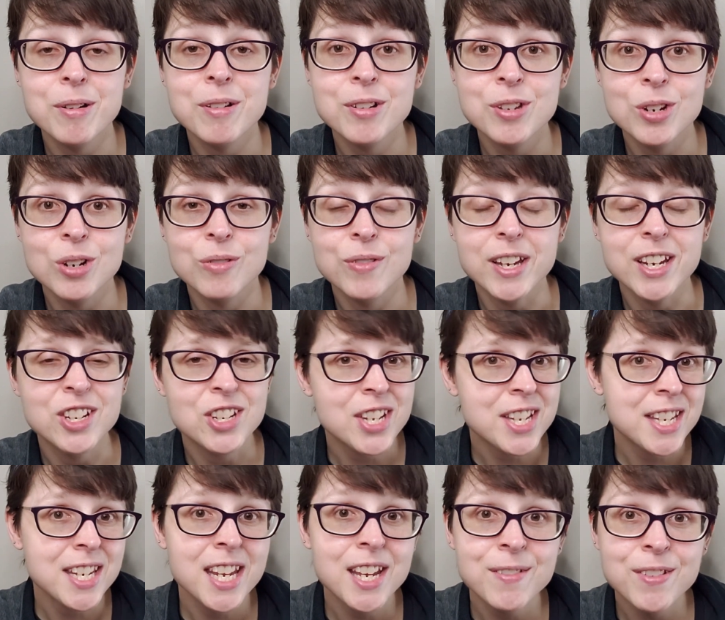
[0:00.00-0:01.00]
per serving, just
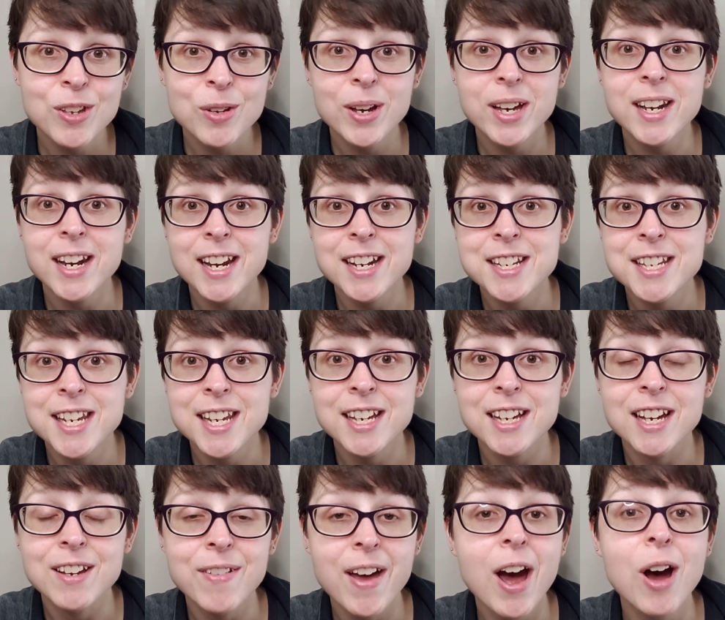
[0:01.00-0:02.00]
to give you an
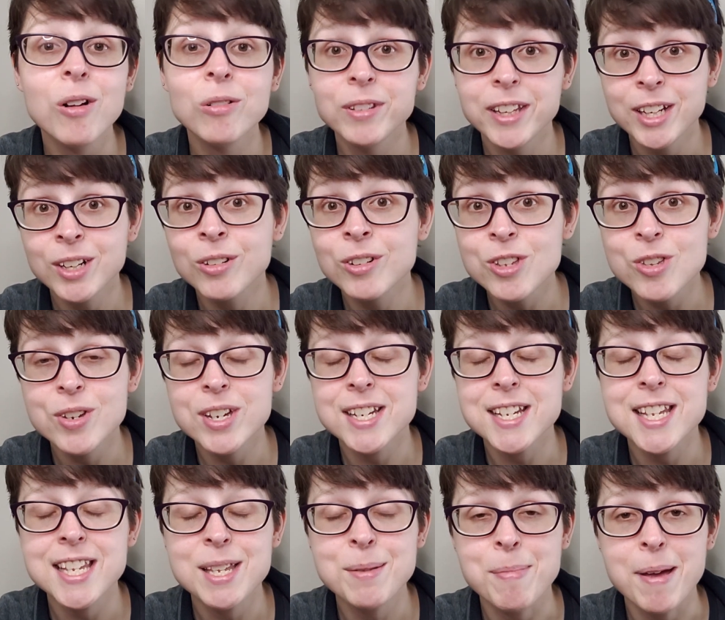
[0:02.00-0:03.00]
idea of how little you can
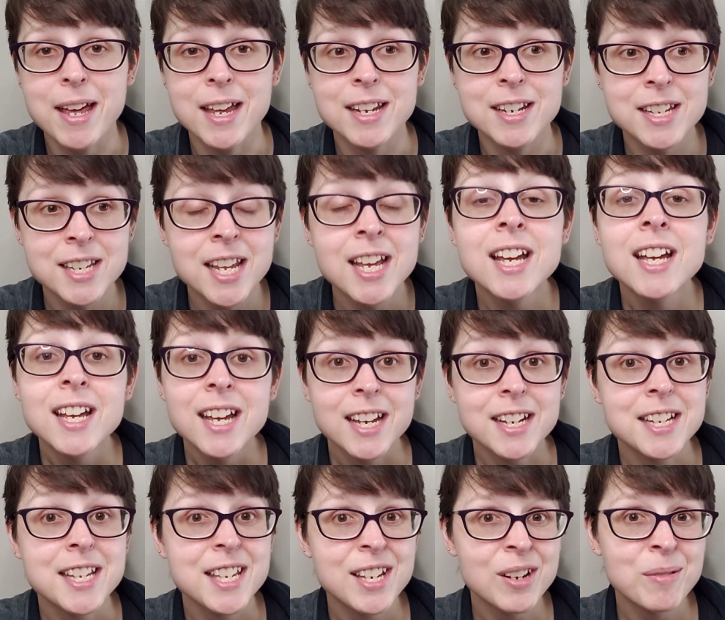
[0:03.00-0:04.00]
spend
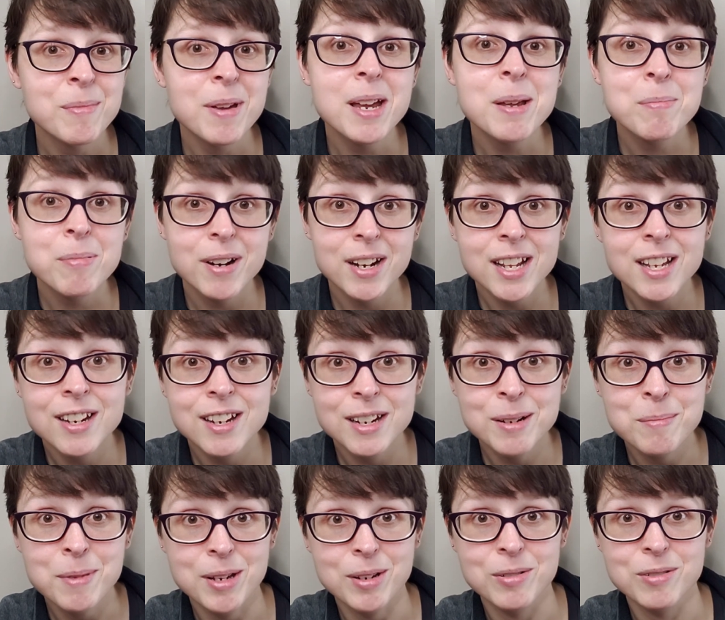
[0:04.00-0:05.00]
and still make pretty good
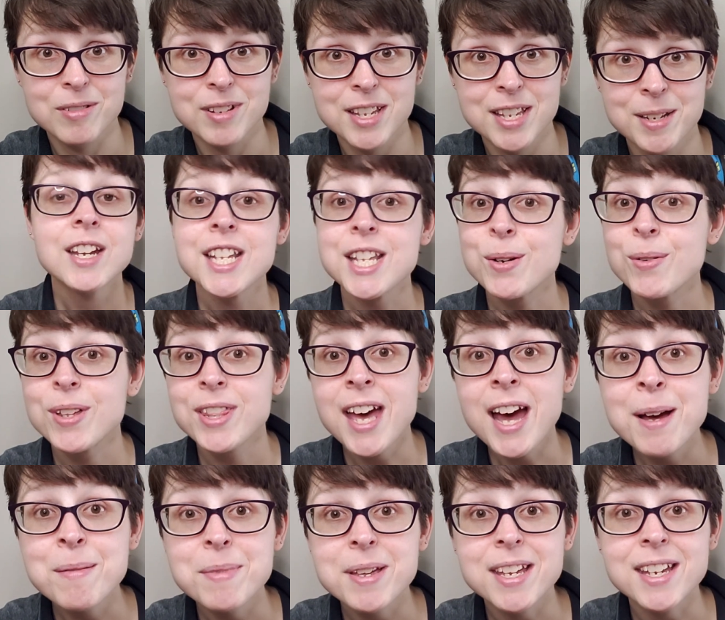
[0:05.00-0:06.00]
meals. So with
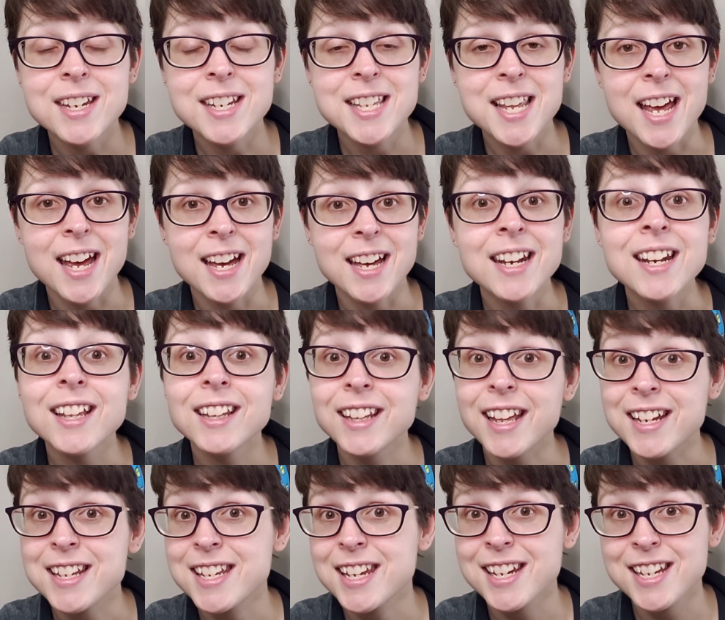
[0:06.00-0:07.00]
that being said,
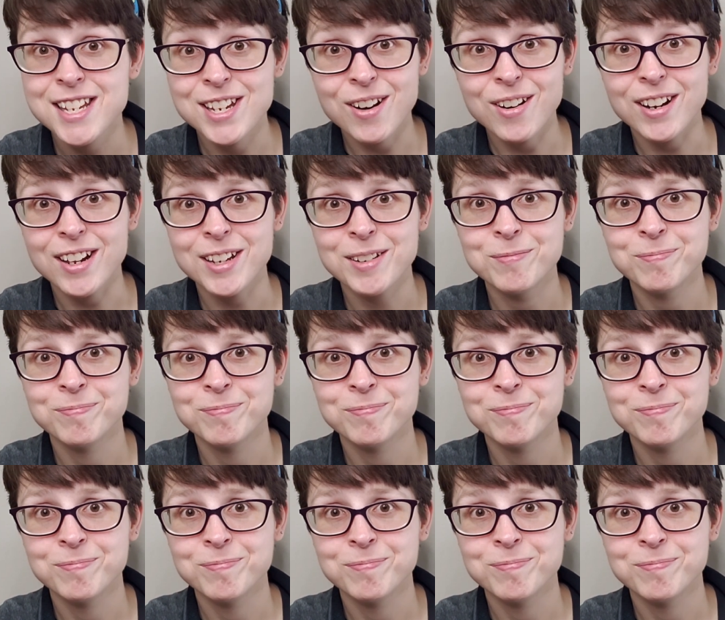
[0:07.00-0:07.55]
let's get started.